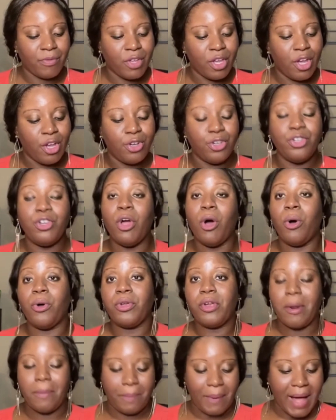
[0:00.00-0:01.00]
know
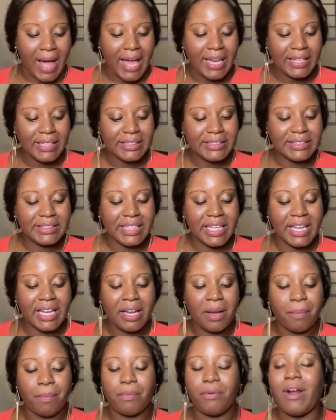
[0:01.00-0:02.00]
your
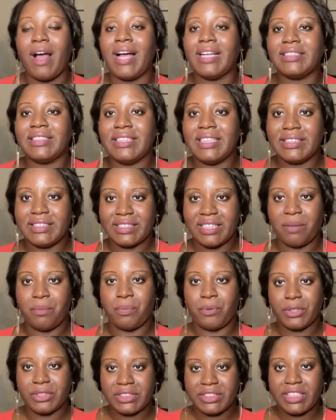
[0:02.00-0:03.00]
policy, process,
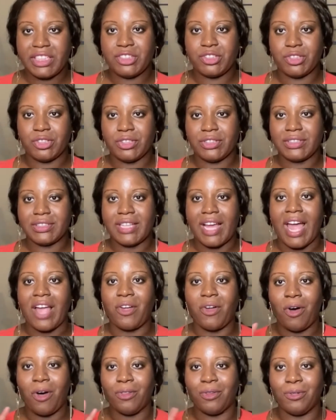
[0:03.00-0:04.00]
and procedures. I
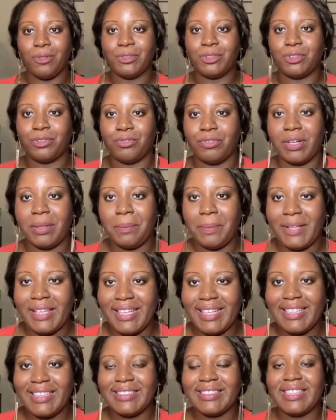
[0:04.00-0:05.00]
call those 3
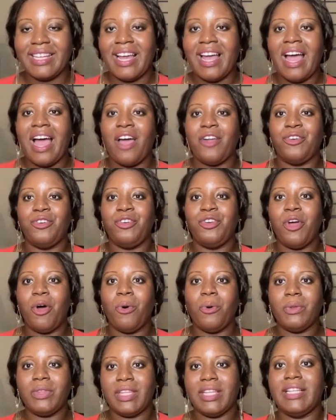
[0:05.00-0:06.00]
Ps.
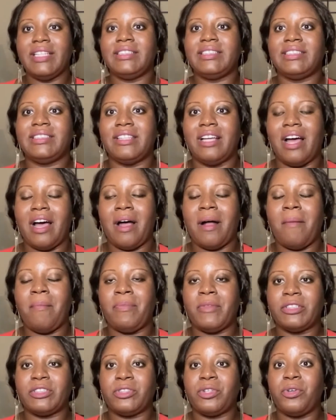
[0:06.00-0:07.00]
Know this
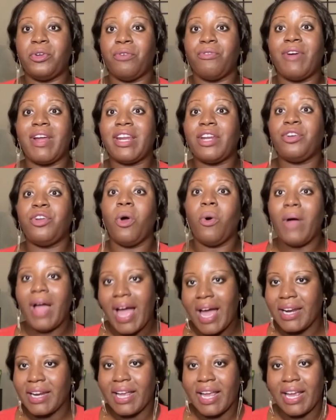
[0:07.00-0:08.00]
so you already know
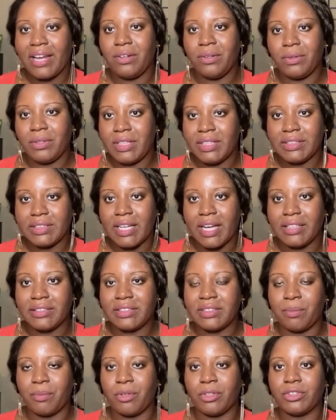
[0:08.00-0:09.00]
how to handle these
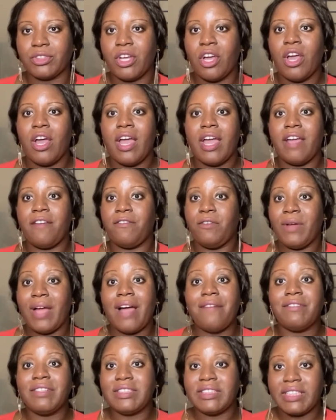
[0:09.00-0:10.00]
customers. If you
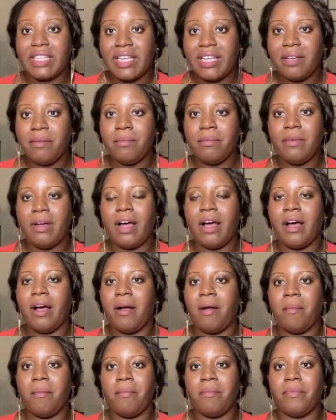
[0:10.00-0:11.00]
have a team,
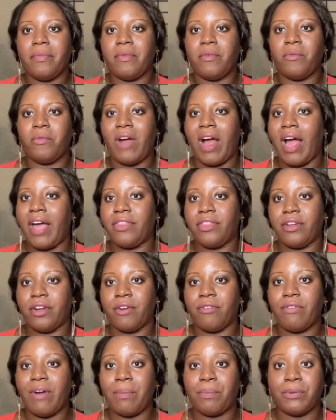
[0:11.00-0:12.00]

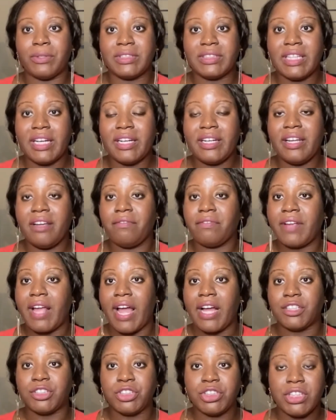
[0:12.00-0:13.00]
either representative,
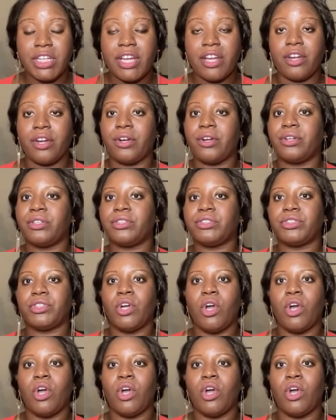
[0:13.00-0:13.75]
cashiers,